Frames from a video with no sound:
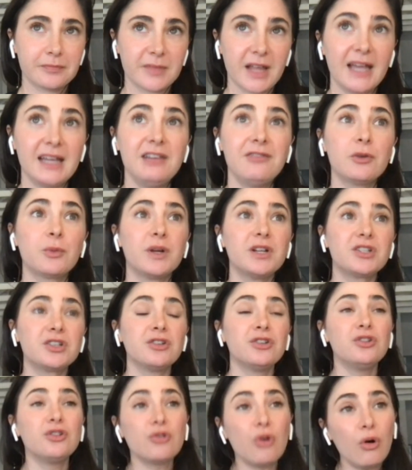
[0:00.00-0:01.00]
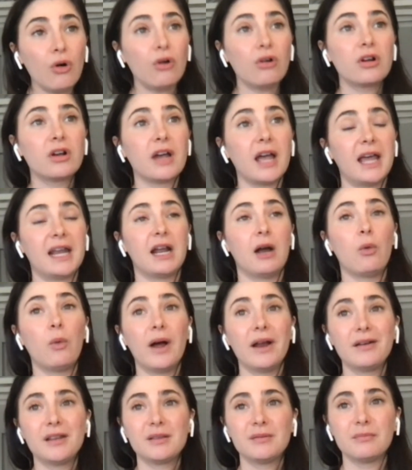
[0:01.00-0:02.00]
I even went to New York and I
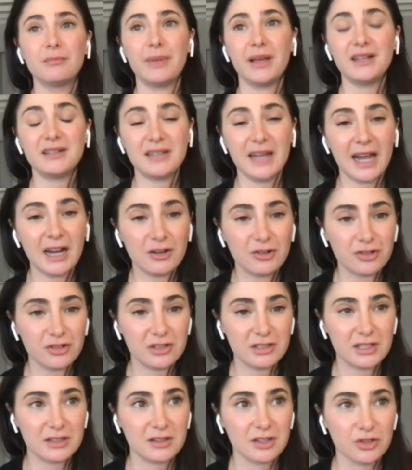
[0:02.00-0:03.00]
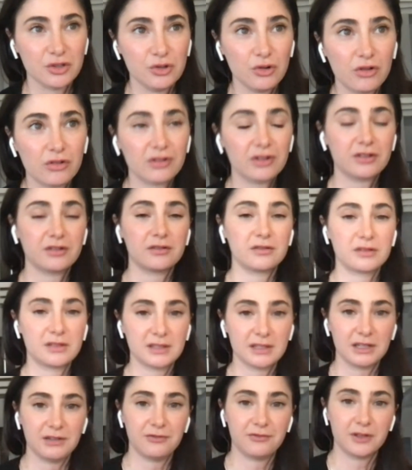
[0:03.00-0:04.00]
won Best Actress at the New York
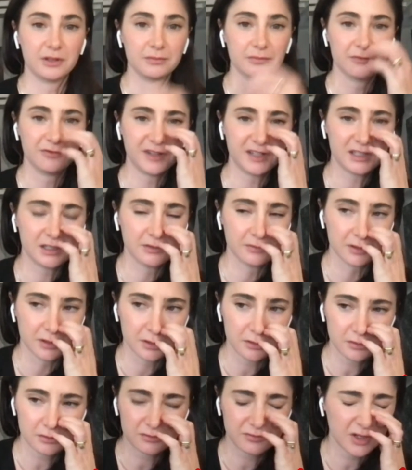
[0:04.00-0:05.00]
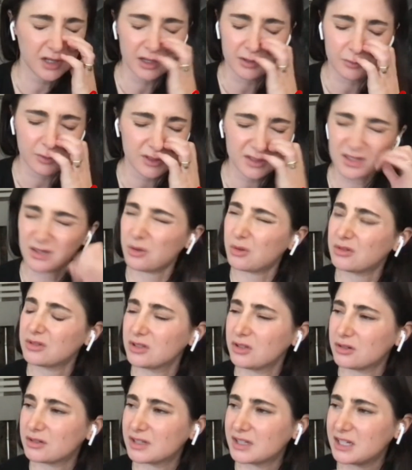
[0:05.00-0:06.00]
City Film Festival. for what's it called?
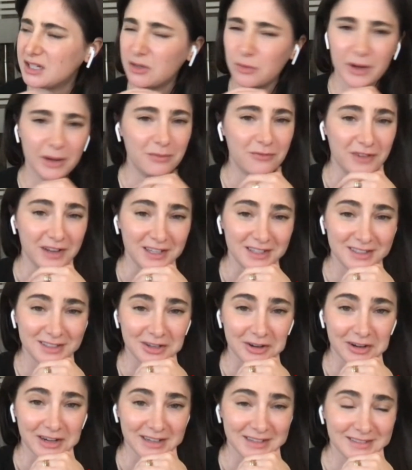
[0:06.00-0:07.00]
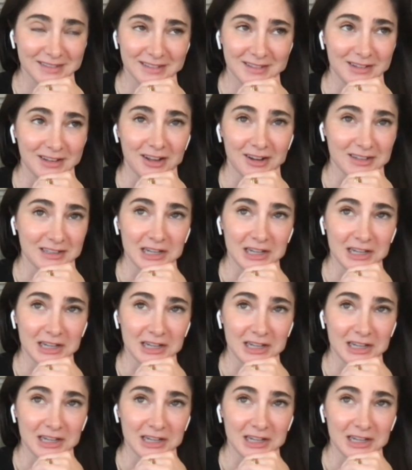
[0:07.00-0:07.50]
New York City Web Fest. Sorry, long